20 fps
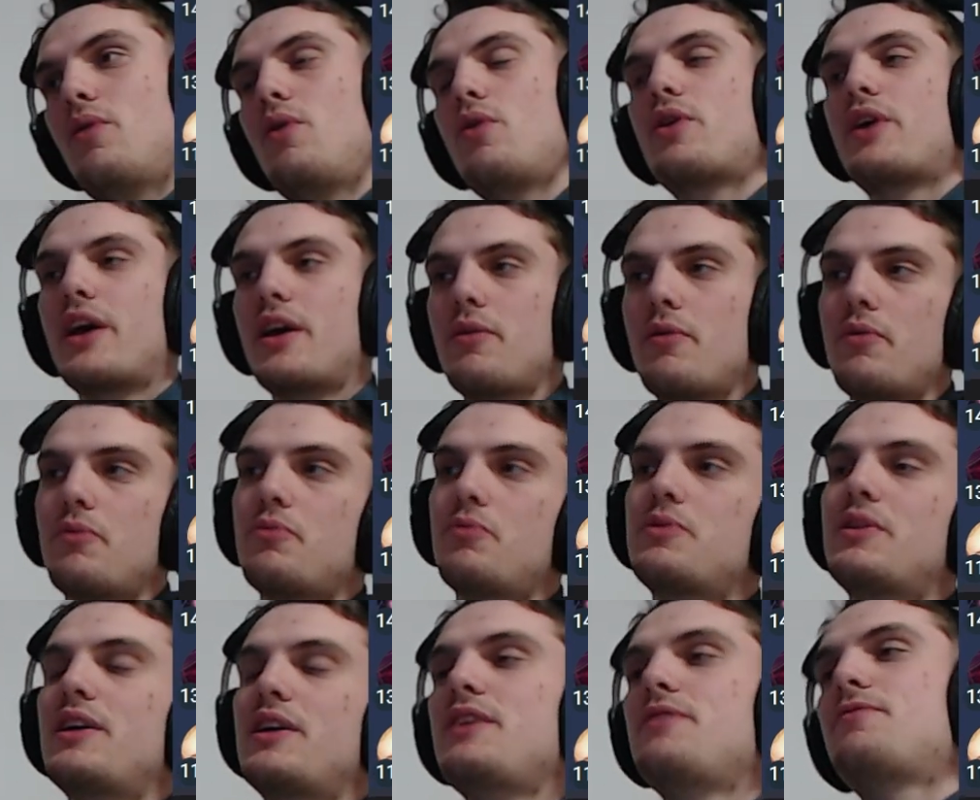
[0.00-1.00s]
Okay,
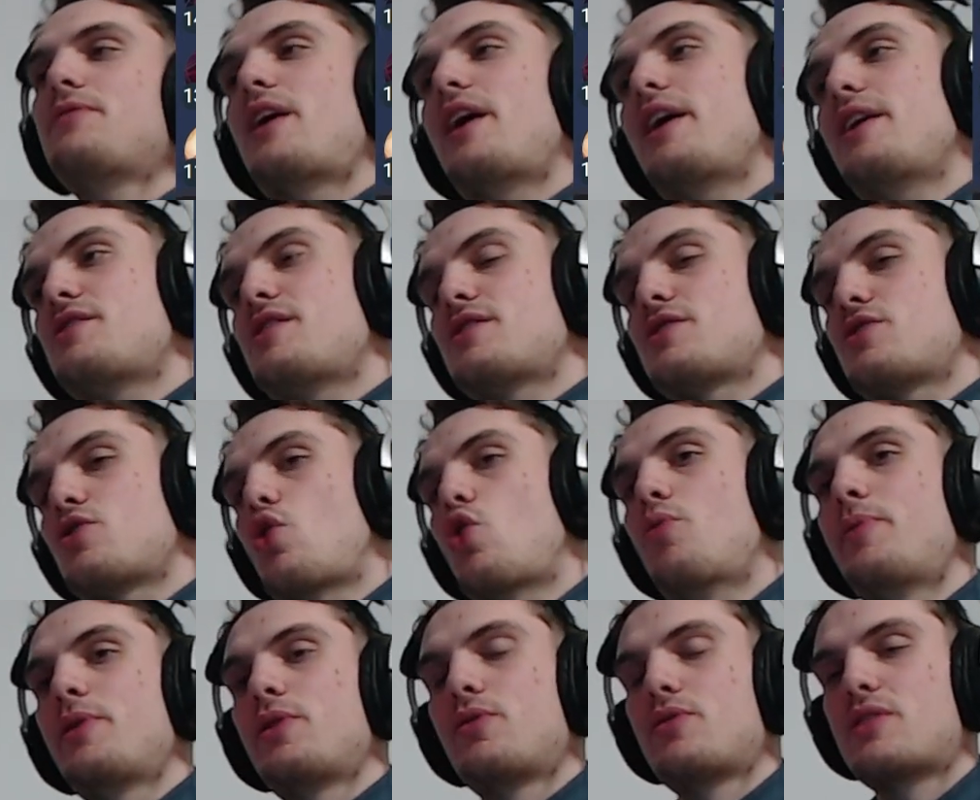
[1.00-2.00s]
if Ashe has
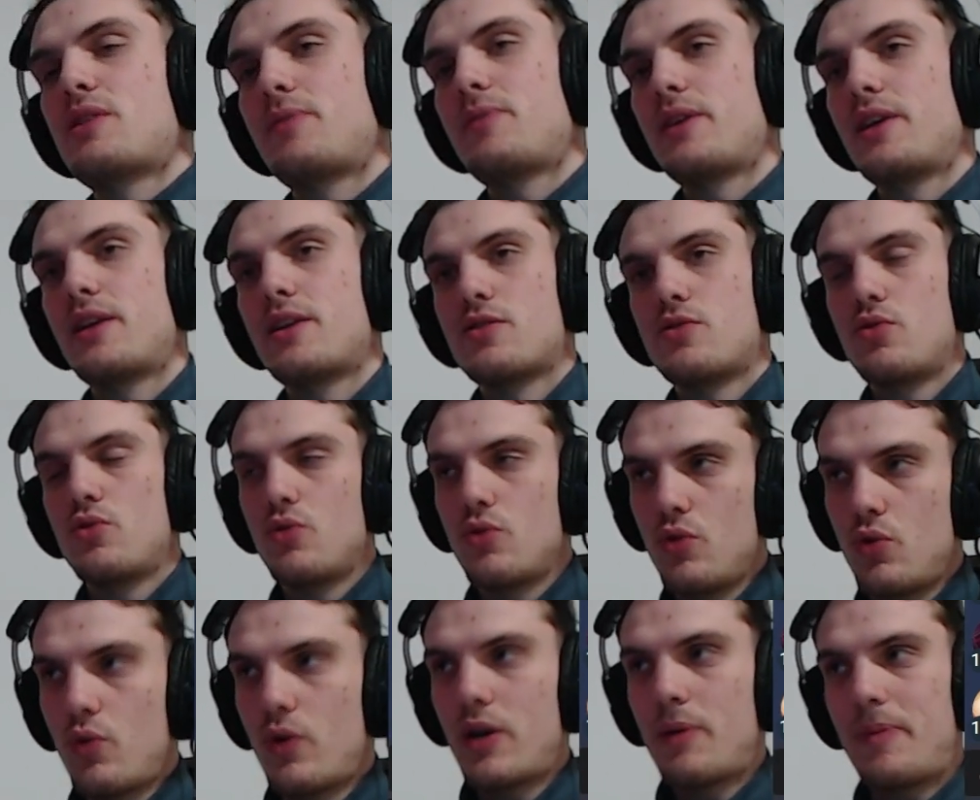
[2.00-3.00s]
Comet or something else, do
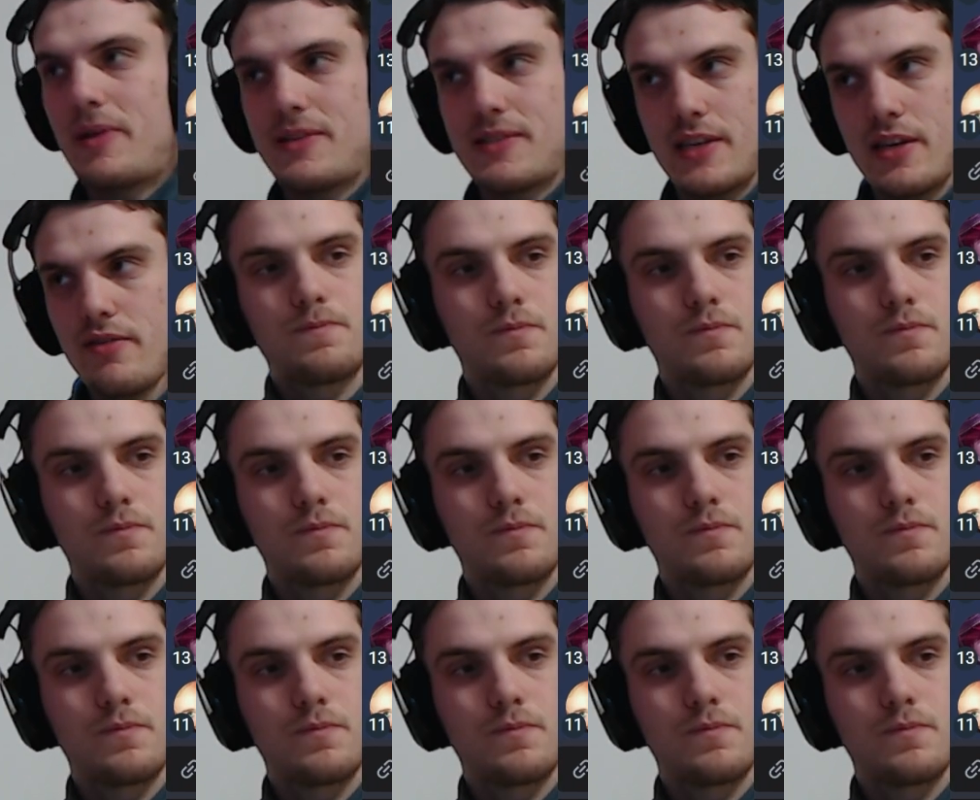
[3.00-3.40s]
you want to play safe?